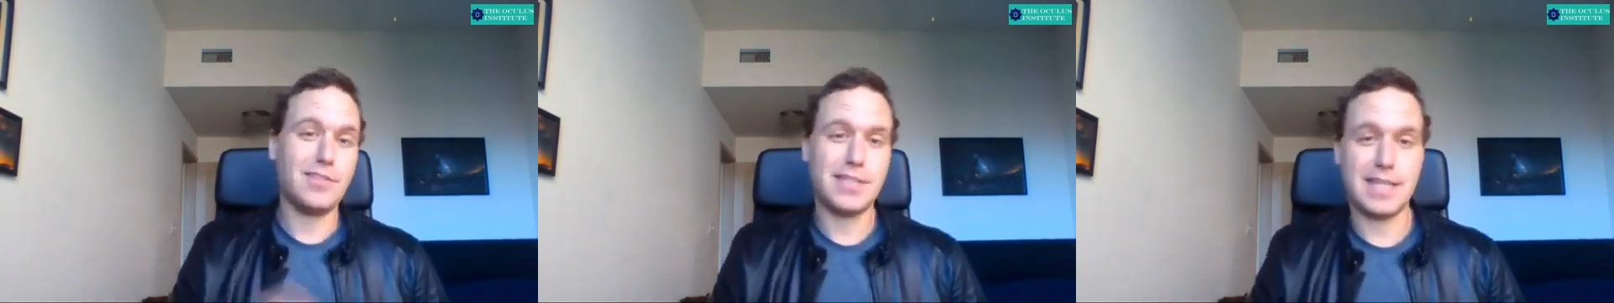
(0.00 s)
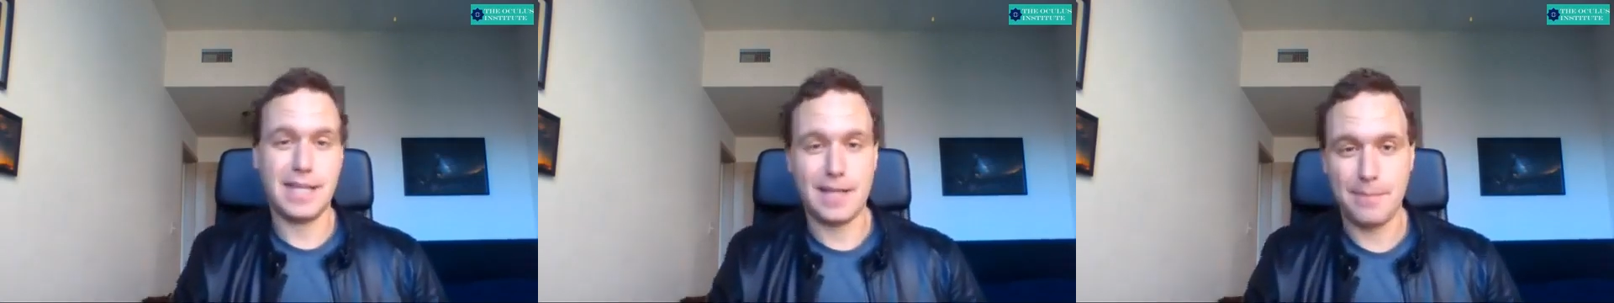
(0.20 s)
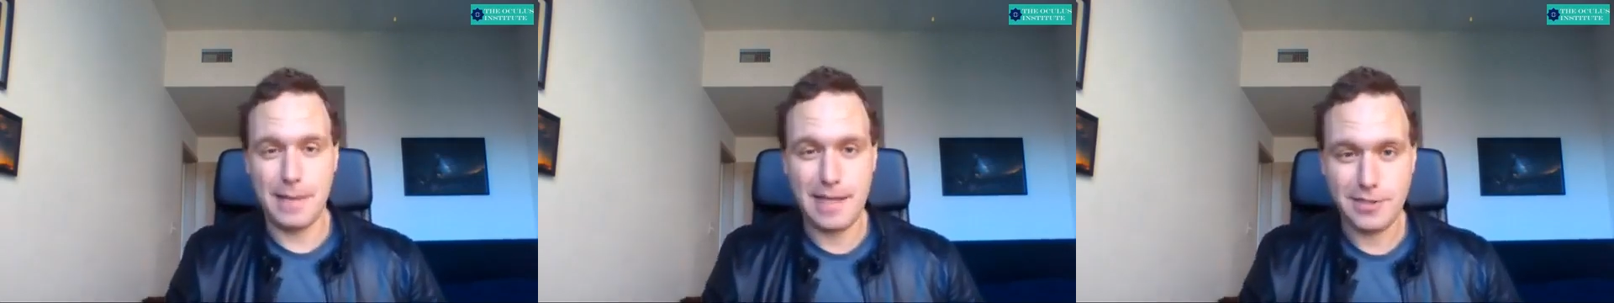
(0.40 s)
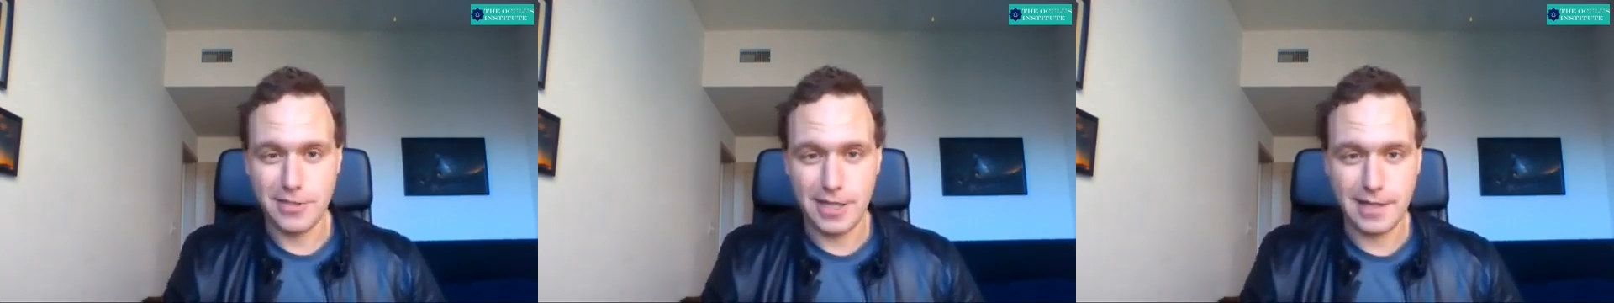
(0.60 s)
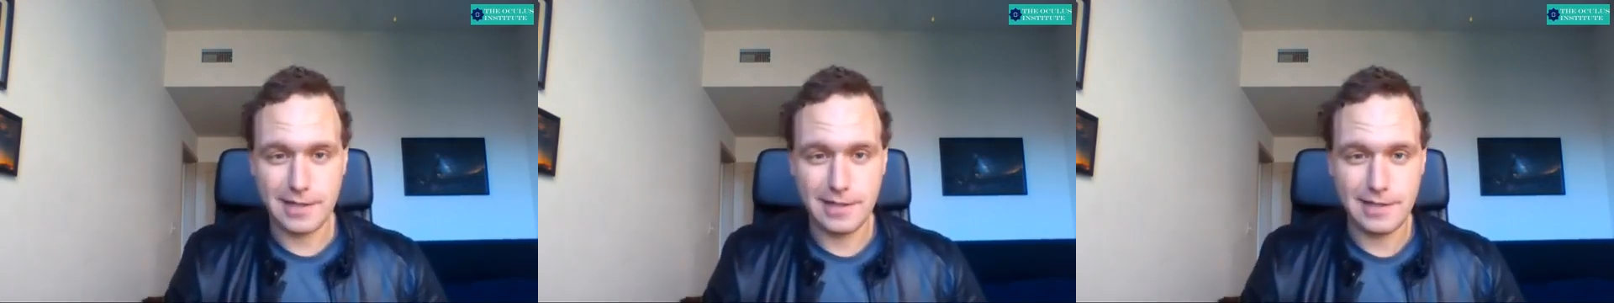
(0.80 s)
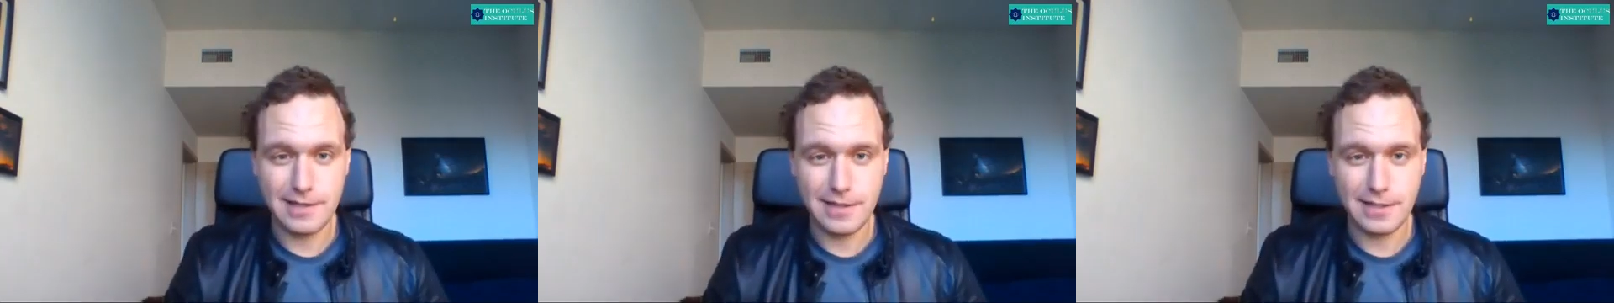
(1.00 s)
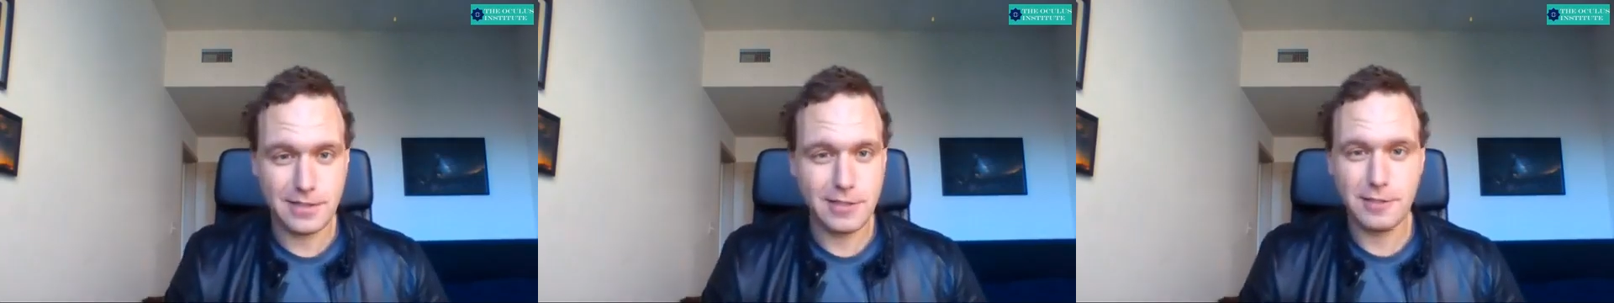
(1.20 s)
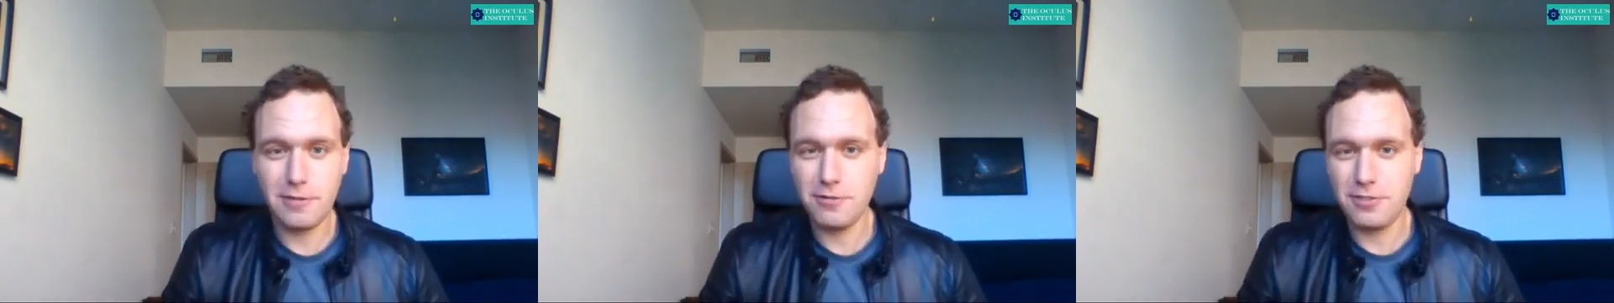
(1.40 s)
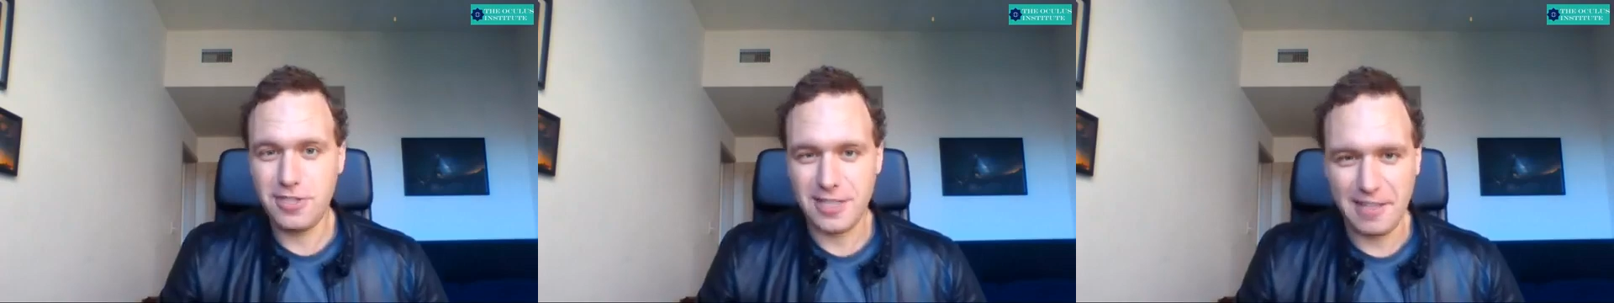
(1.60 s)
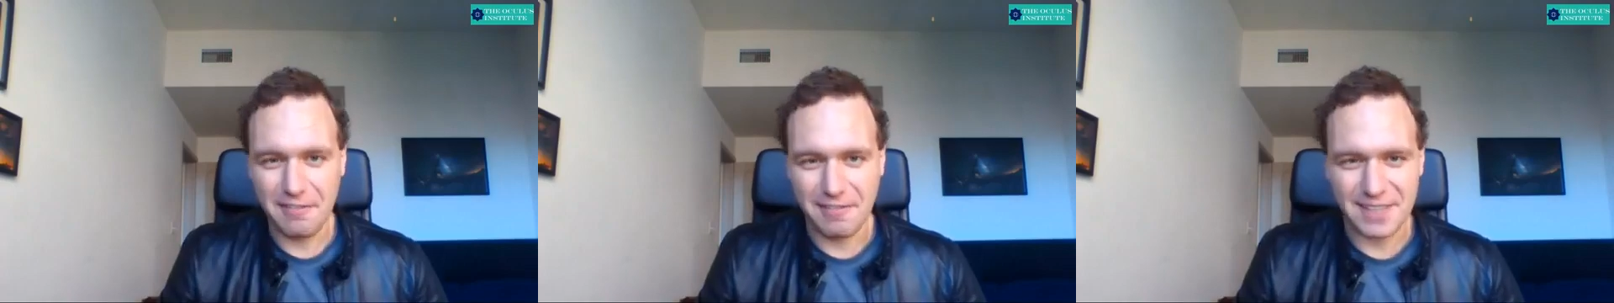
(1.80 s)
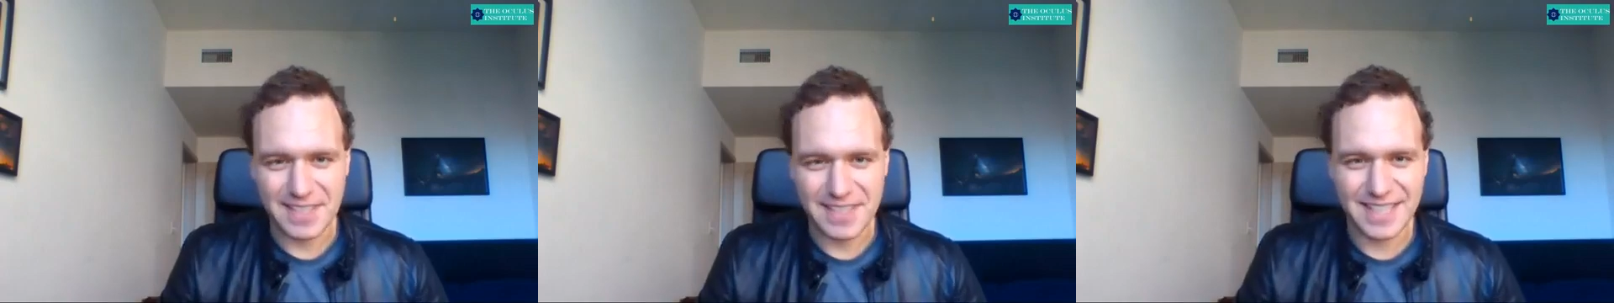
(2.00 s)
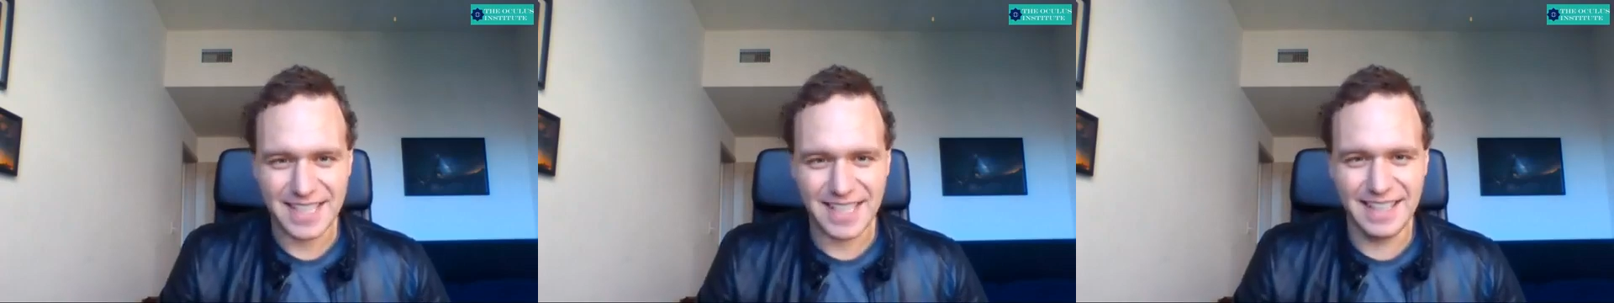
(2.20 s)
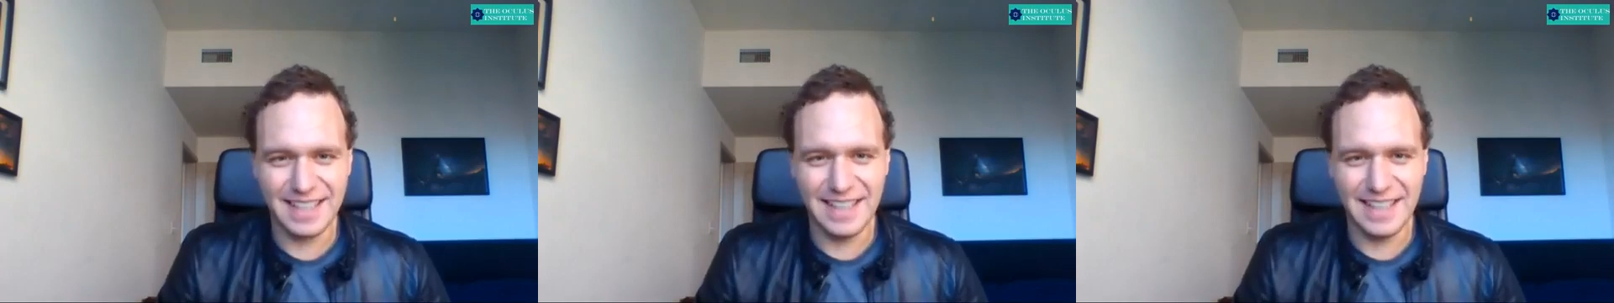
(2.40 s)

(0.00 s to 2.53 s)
just getting a paycheck. There's a huge difference,